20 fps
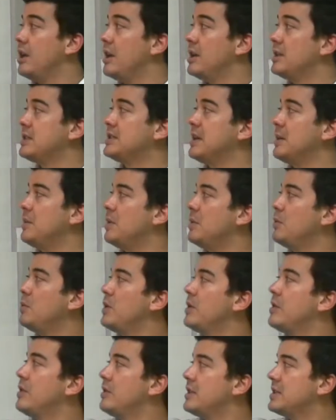The
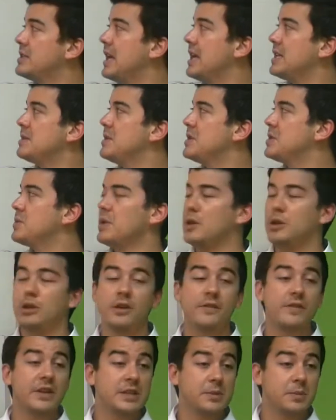sales manager with a
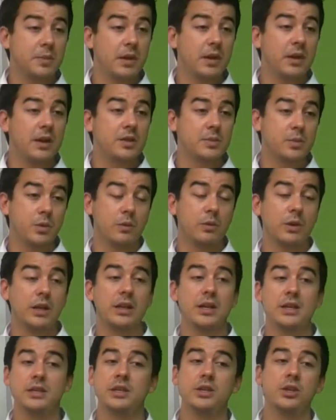lot of experience will
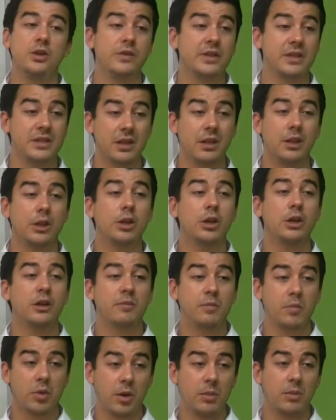realize, you know, there's a lot
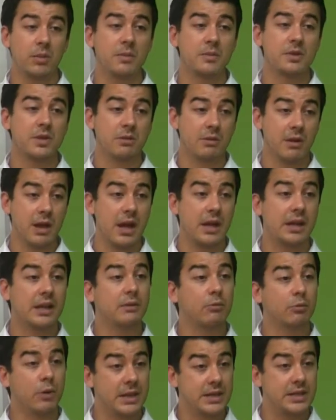of problems
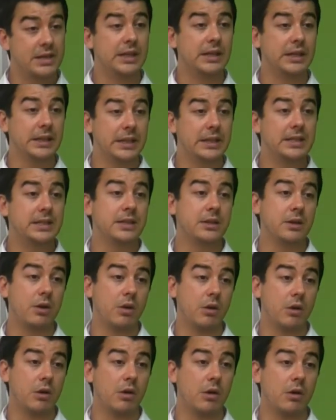around renting lists in
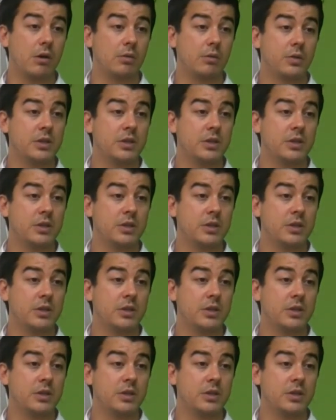Hong Kong,